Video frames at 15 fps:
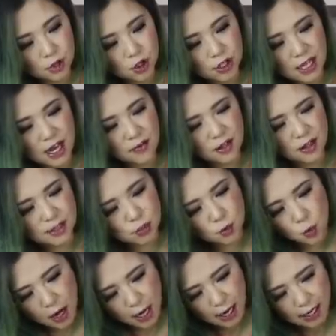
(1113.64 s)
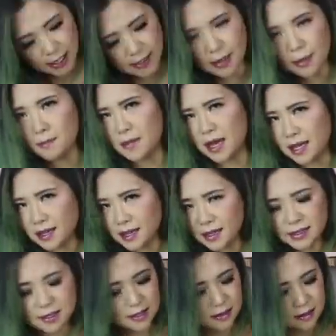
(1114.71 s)
Just have a glass of wine, make
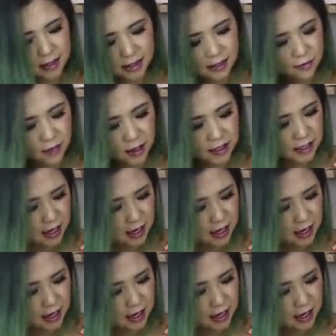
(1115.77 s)
it. It's a fun